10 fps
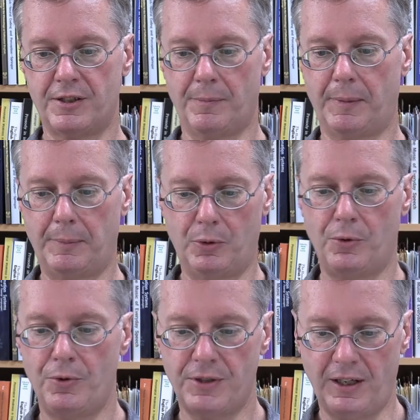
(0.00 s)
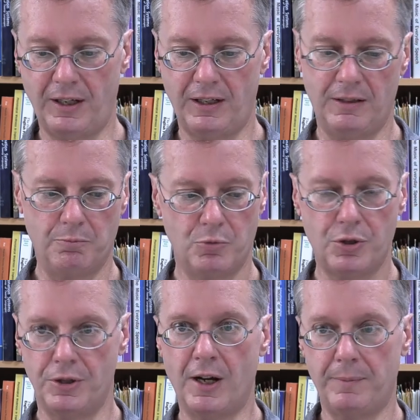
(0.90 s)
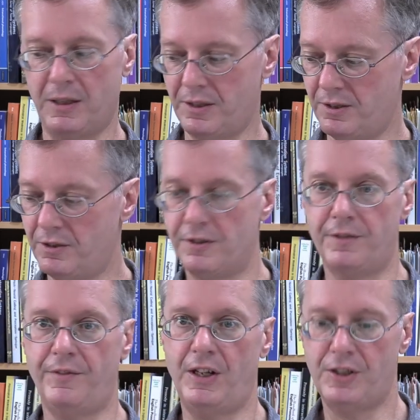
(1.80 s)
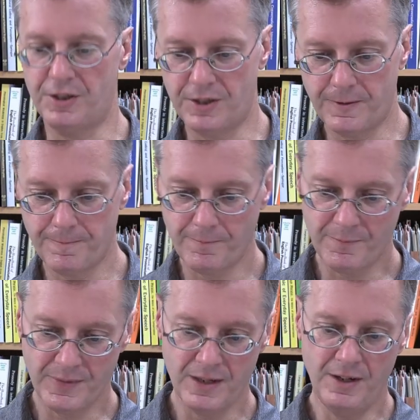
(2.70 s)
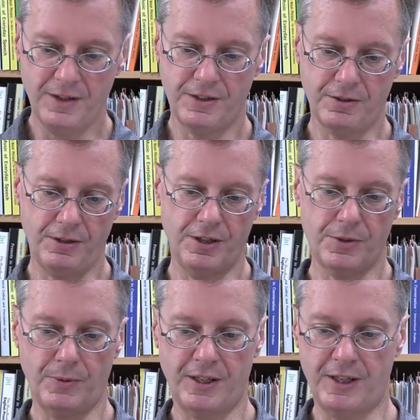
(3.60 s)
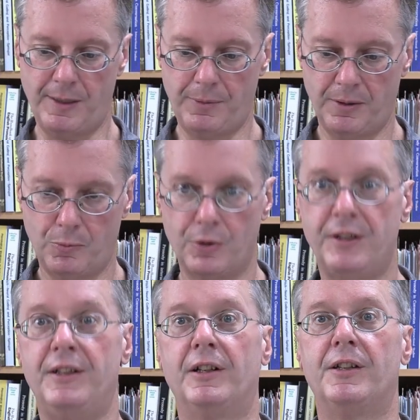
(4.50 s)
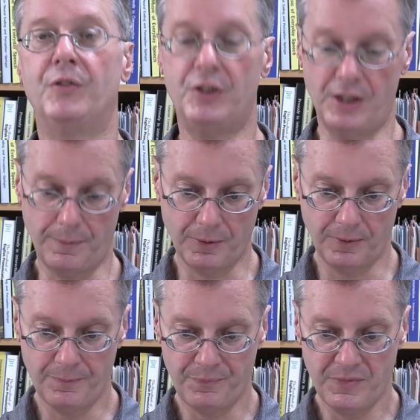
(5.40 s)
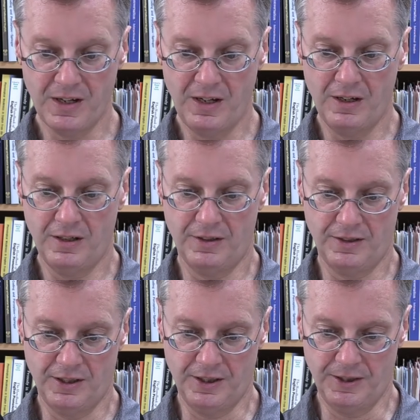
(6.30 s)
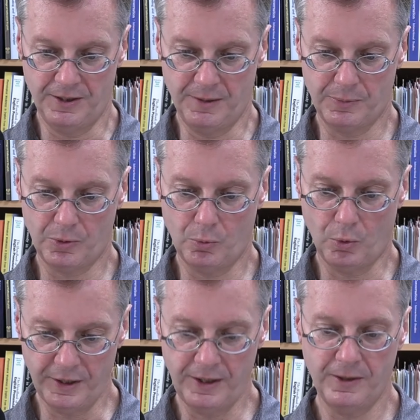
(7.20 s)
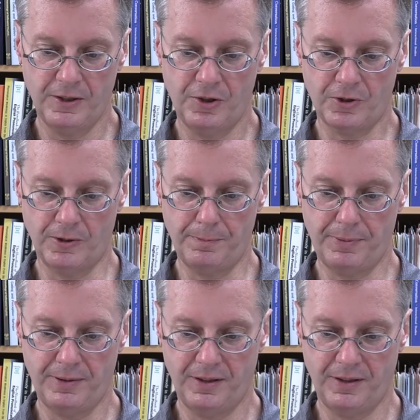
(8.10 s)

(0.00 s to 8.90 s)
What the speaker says: some people who say he should not be considered a fascist. So here's one example, a more deductive example. Number 1, Trump,